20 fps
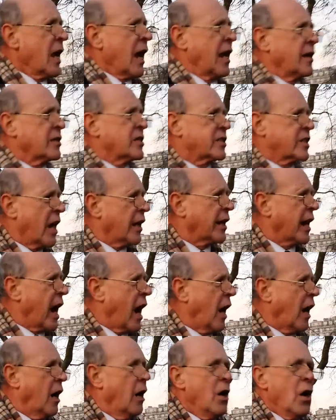in
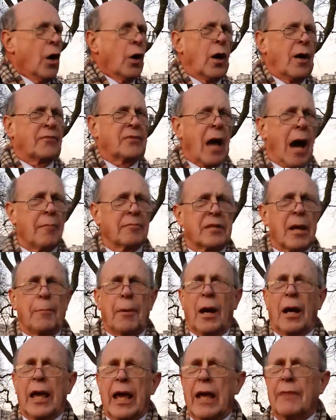Syria who have come to
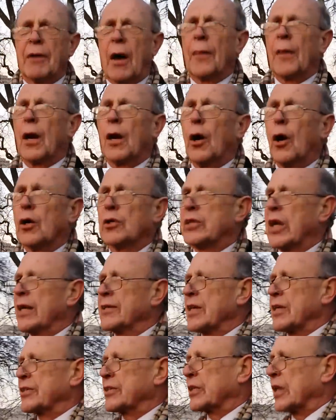believe on the Lord
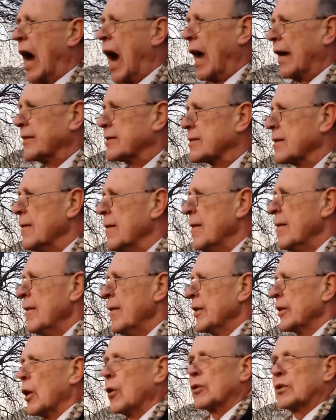Jesus Christ.
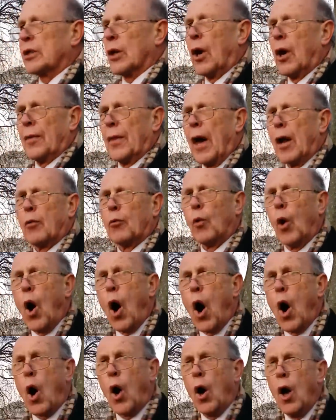You thought that
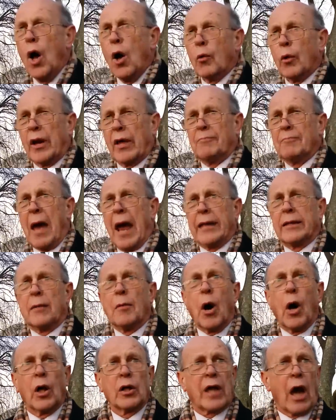war would have made them
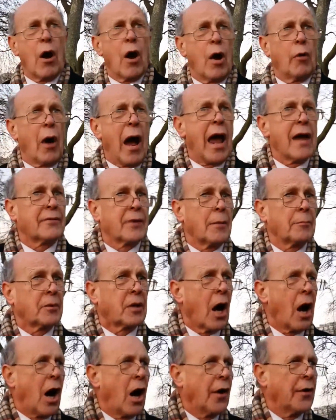all go away from
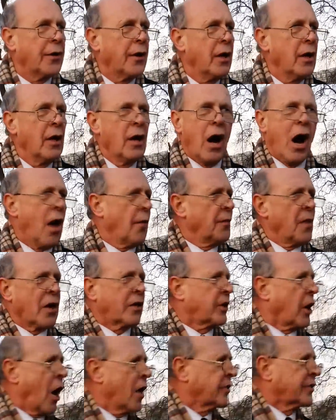God. On the
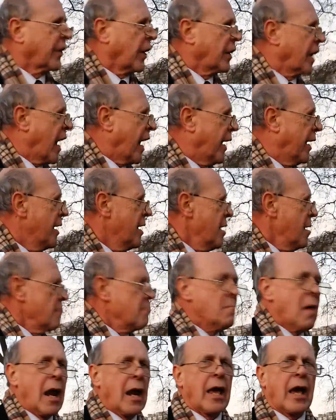contrary,
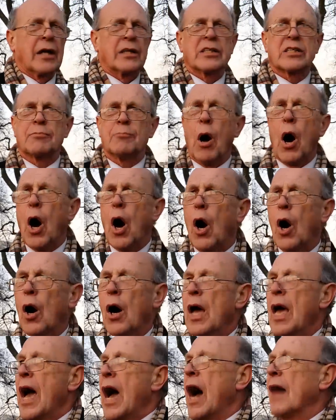millions more
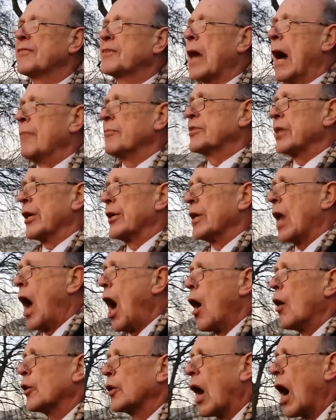have come to
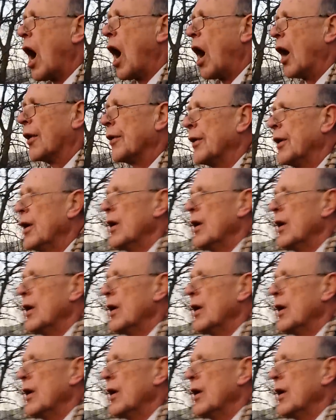know God